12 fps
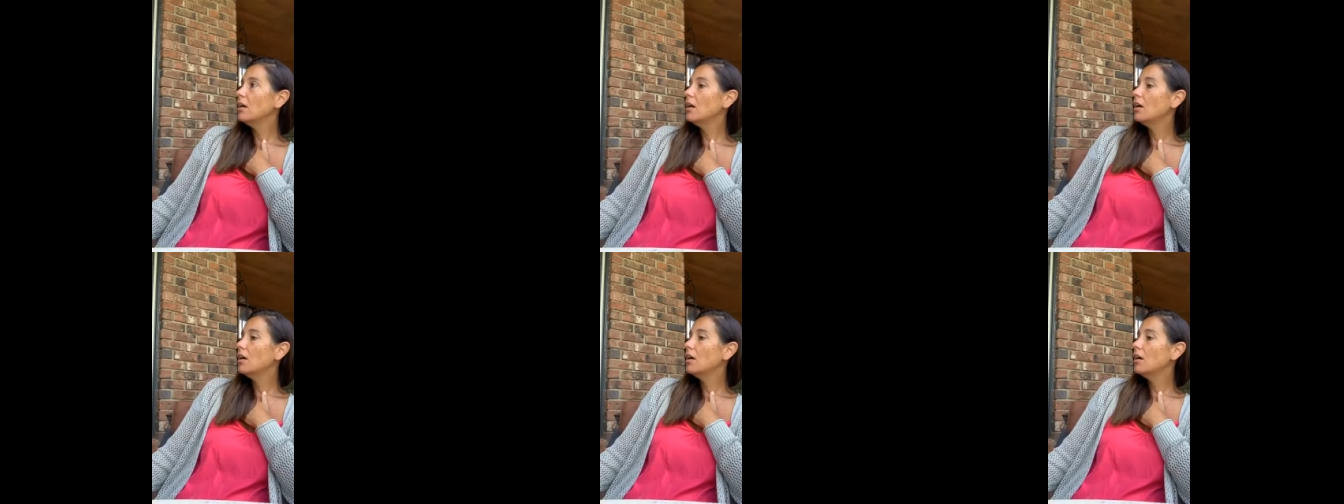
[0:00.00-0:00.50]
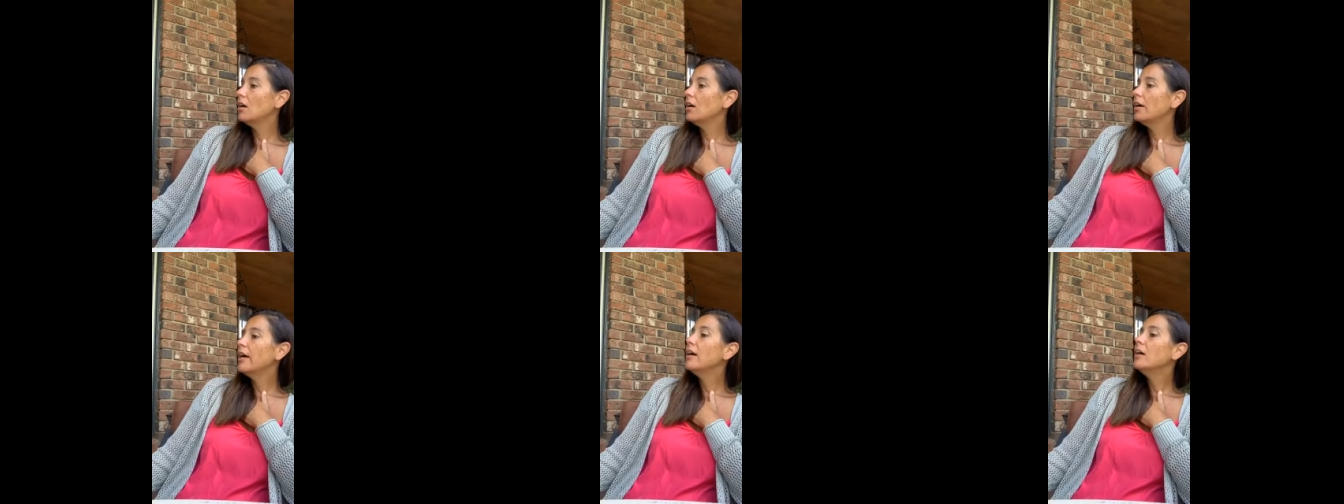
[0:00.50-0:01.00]
and my
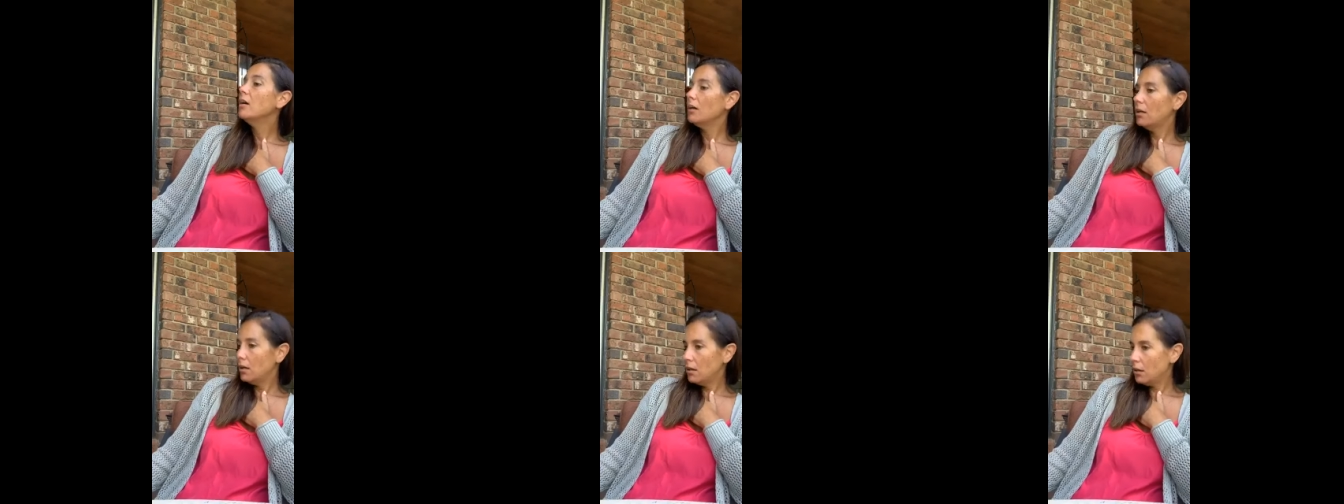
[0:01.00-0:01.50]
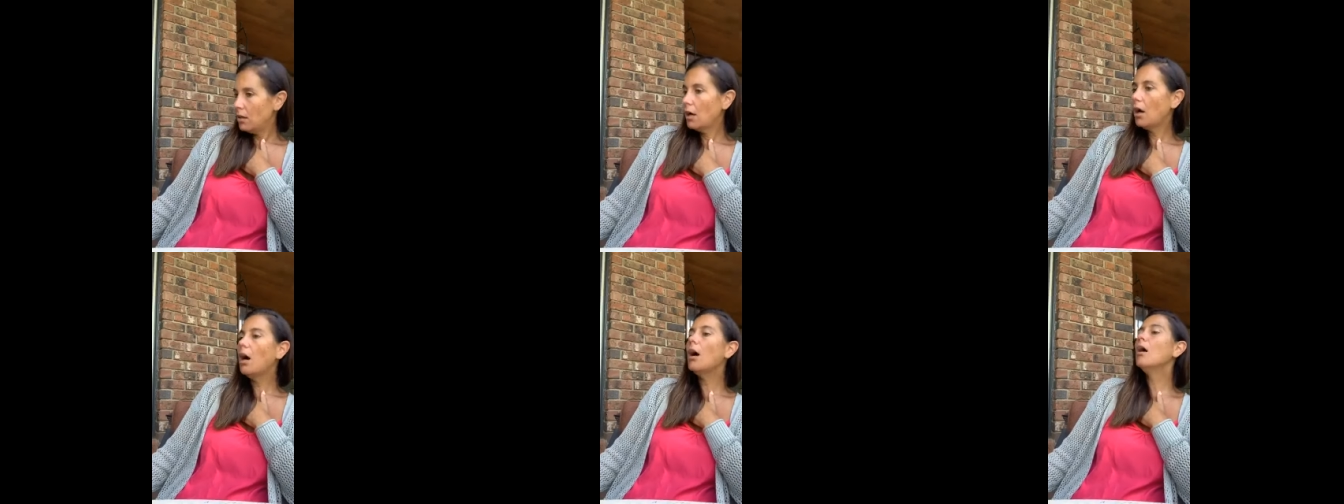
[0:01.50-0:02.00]
wrist went like
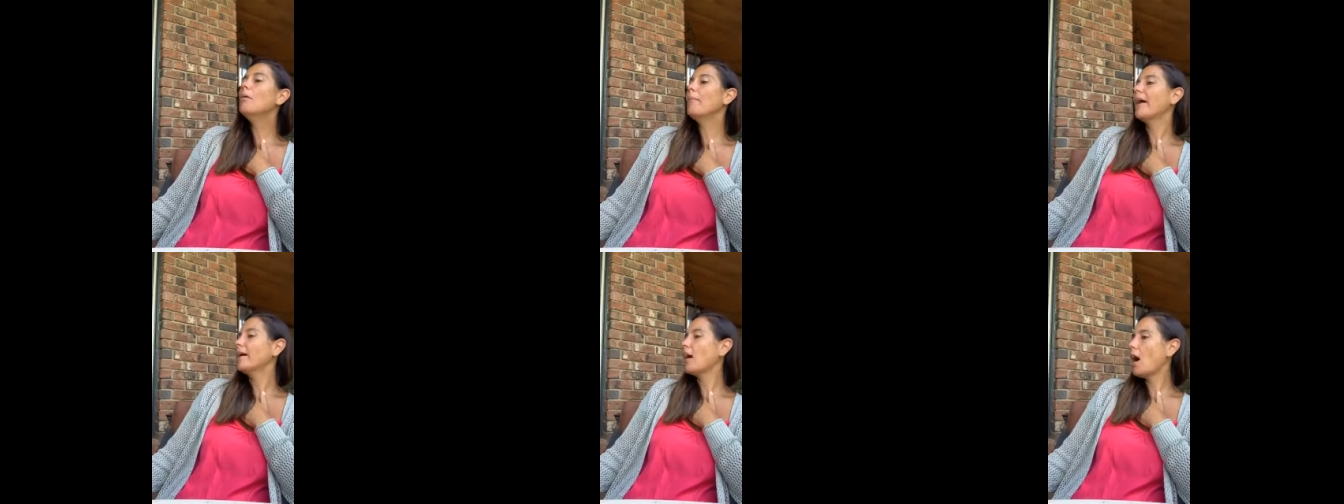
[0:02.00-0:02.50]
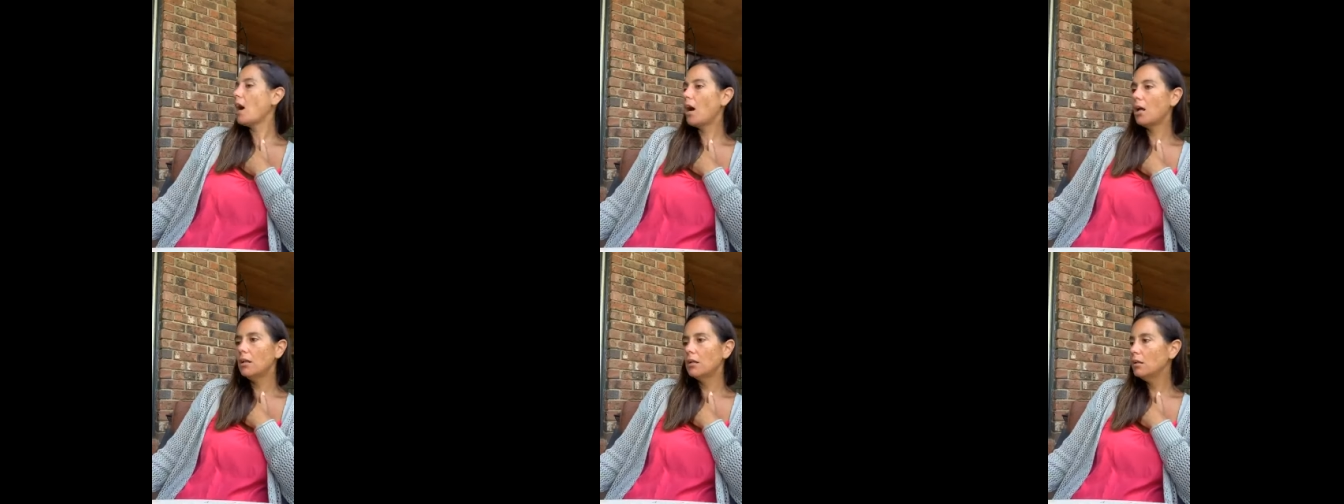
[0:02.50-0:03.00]
that on oh the ground, and
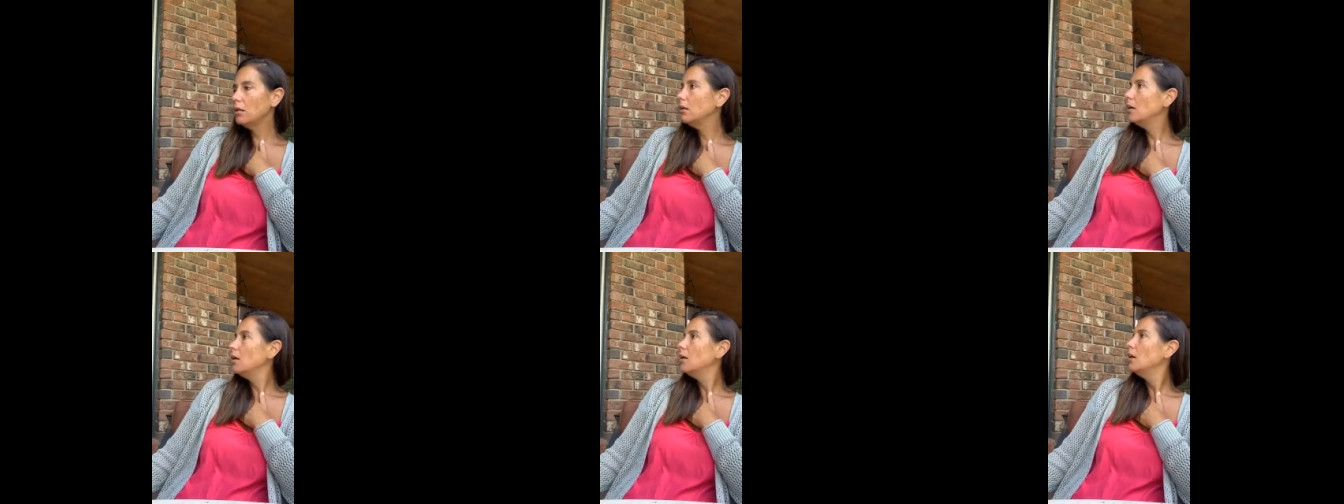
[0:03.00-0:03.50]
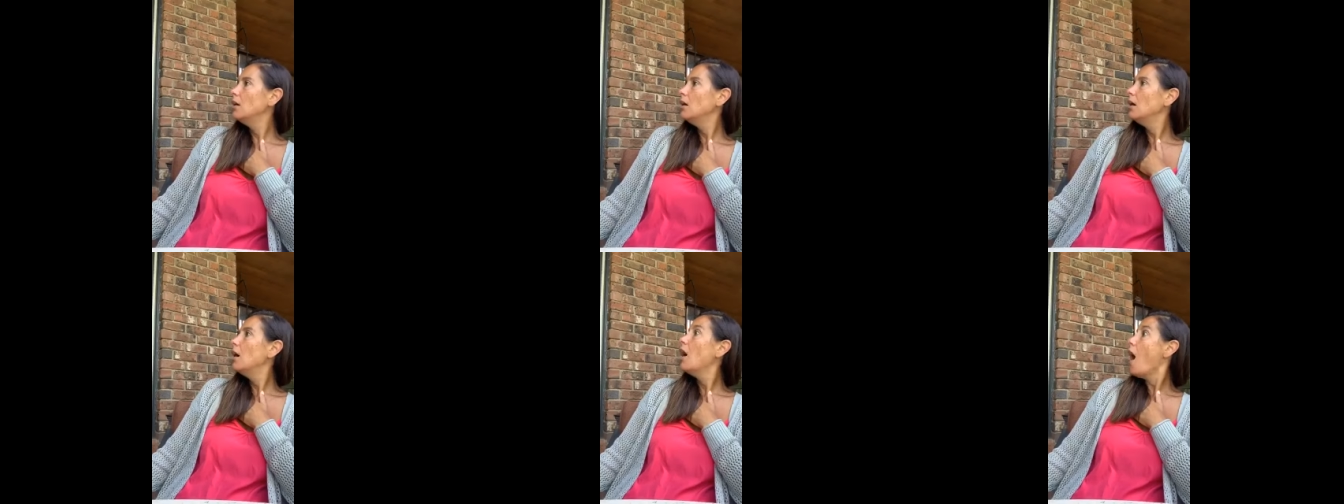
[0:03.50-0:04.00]
that saved my
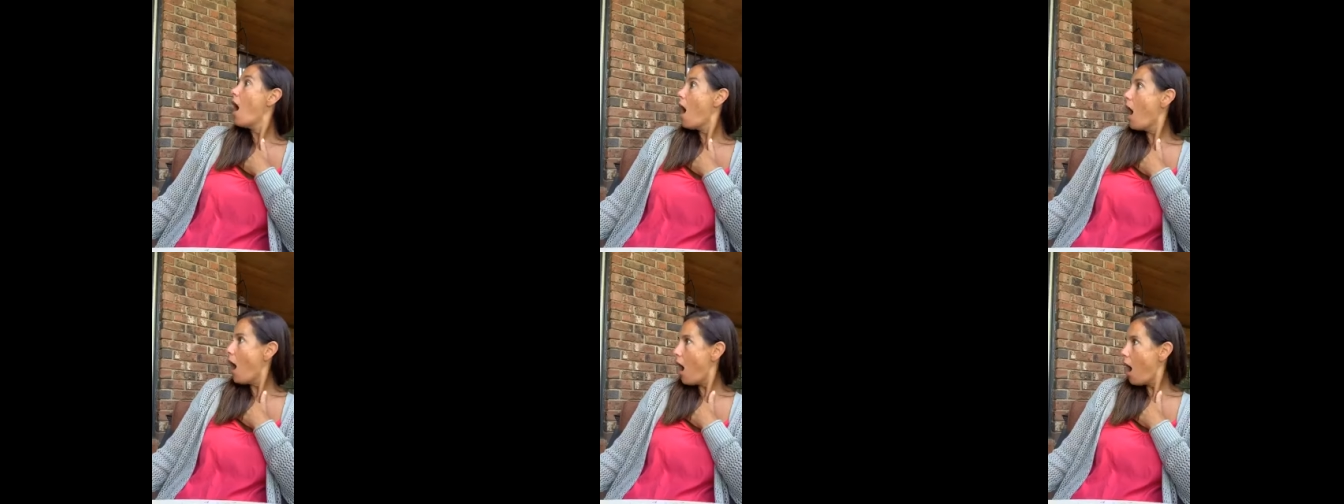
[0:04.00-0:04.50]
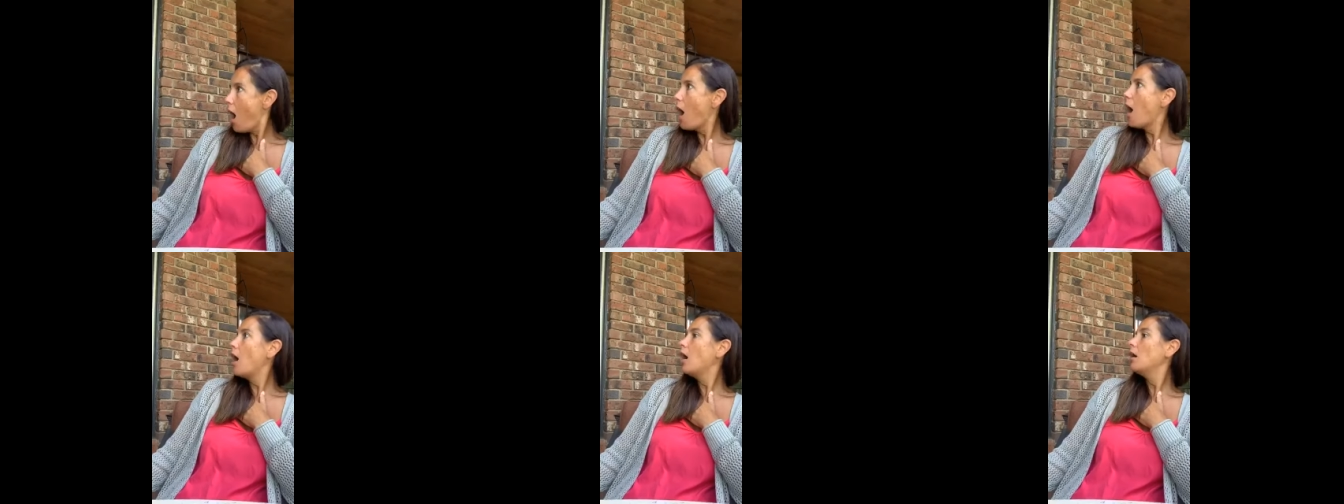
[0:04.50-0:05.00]
fall, like that, and
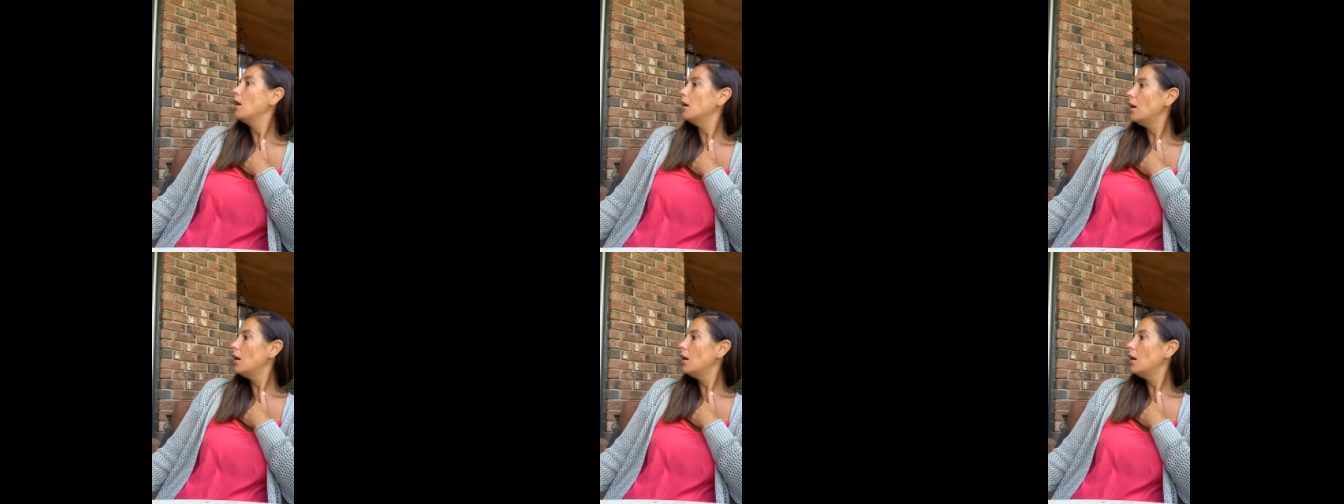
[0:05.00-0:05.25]
it really.